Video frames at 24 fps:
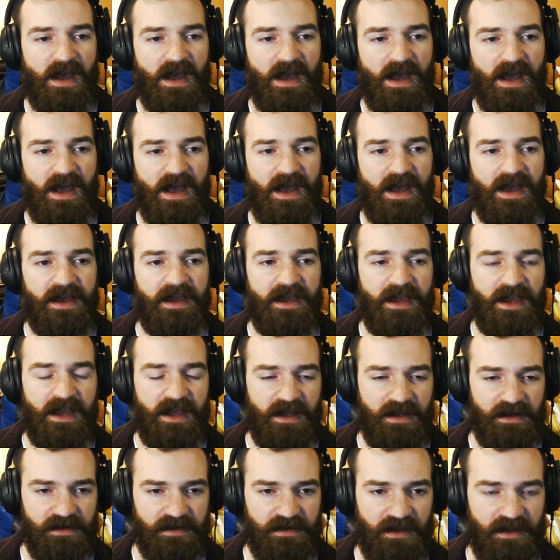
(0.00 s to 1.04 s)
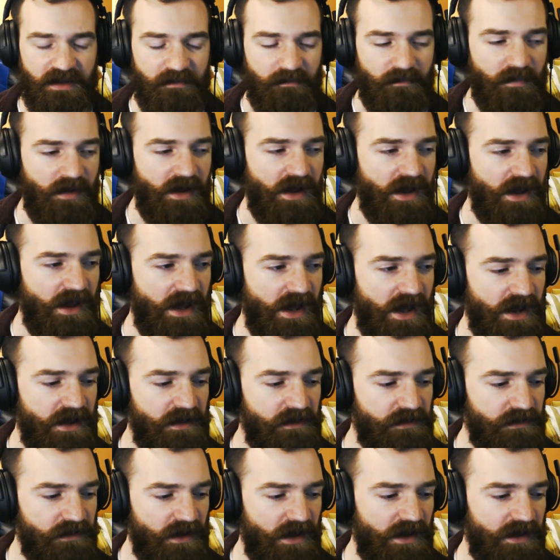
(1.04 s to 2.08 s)
I hated him. I
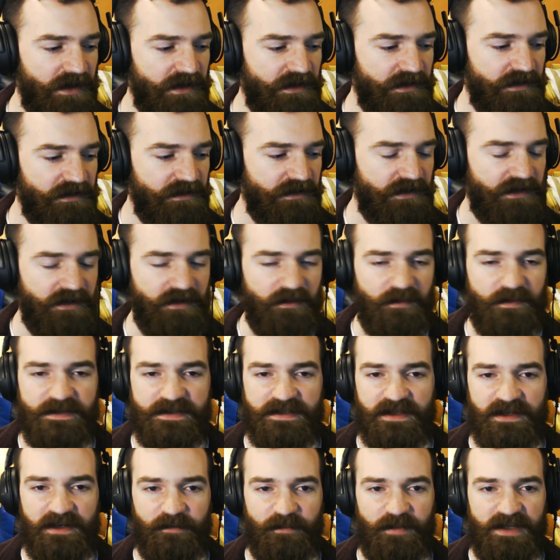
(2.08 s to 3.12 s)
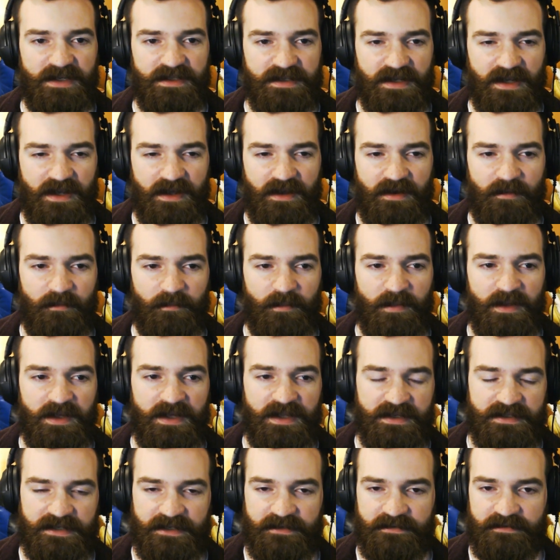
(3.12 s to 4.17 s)
thought he was going to be dumb,
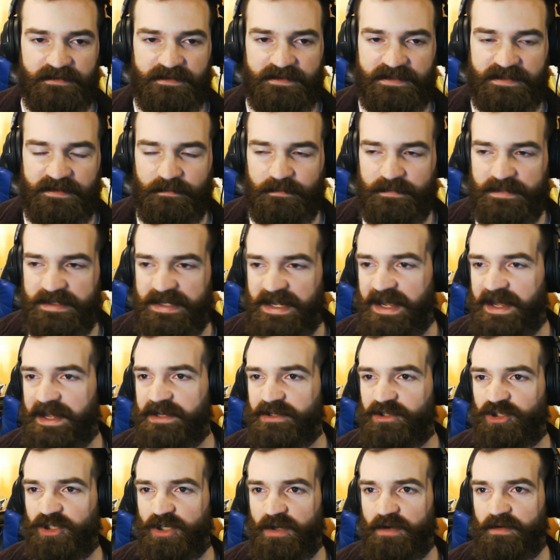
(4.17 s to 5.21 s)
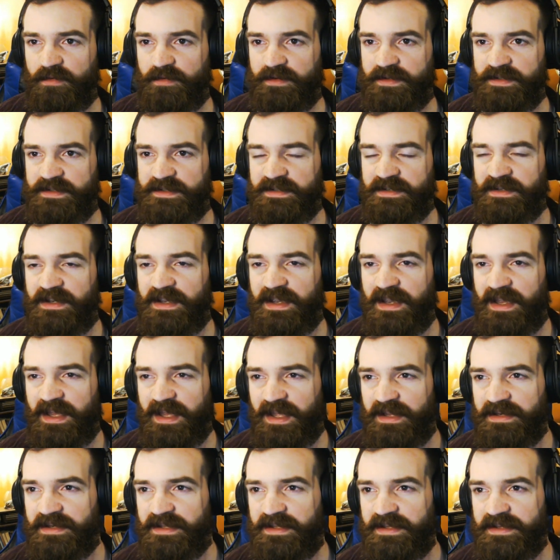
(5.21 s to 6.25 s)
he tells some dad jokes,
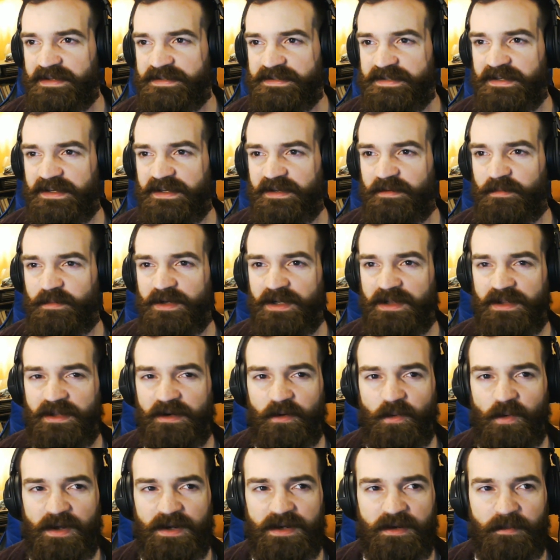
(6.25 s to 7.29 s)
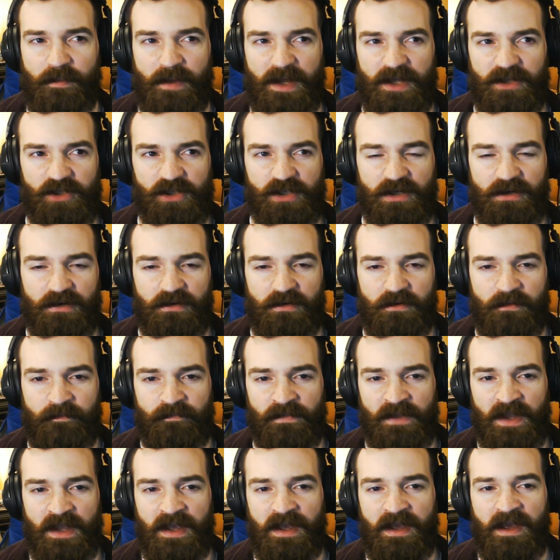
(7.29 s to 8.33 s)
and he seemed a little one-dimensional.
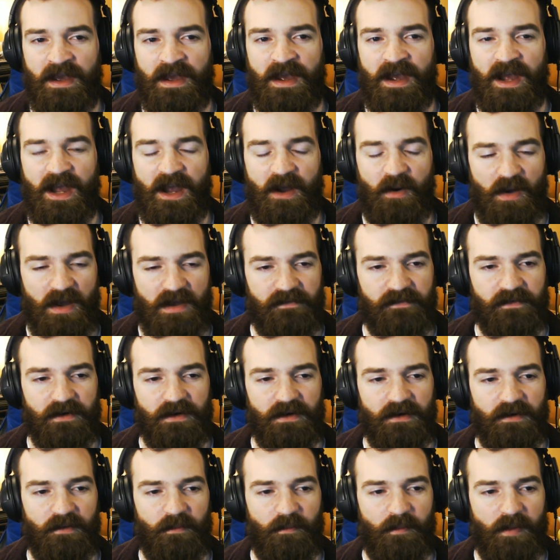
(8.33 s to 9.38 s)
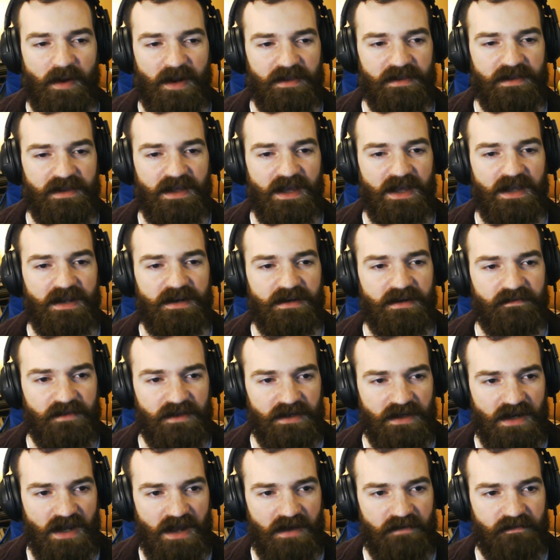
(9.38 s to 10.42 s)
However, by the end of the
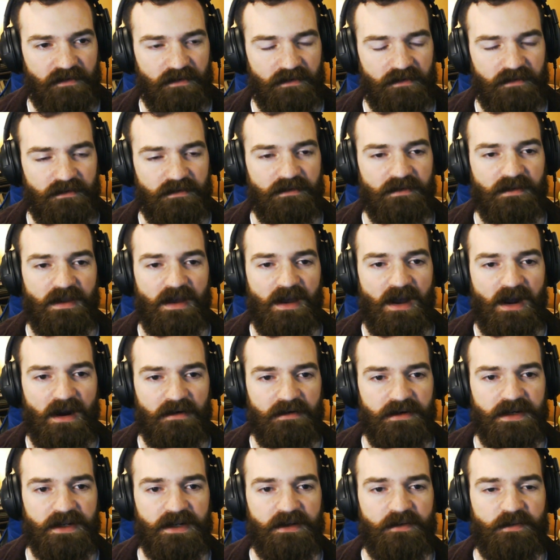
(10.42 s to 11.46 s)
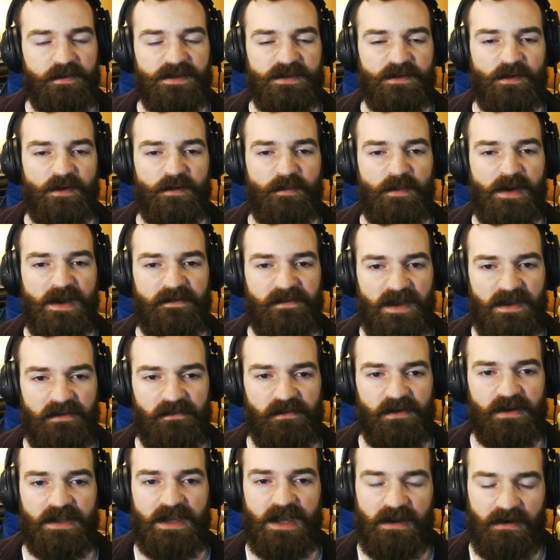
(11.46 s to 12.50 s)
novel, Ahakarin was one of my
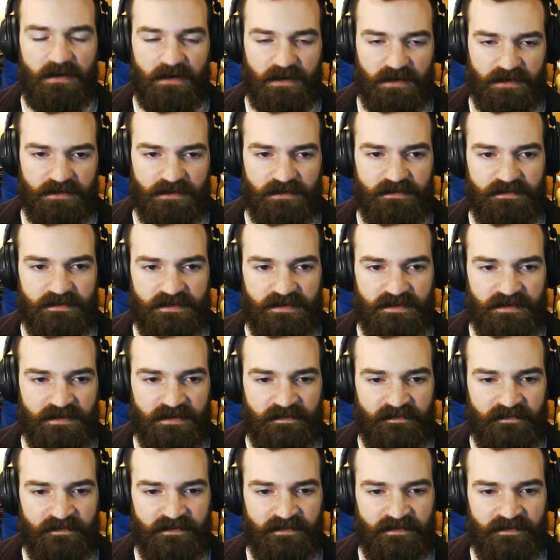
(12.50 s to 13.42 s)
favorite characters.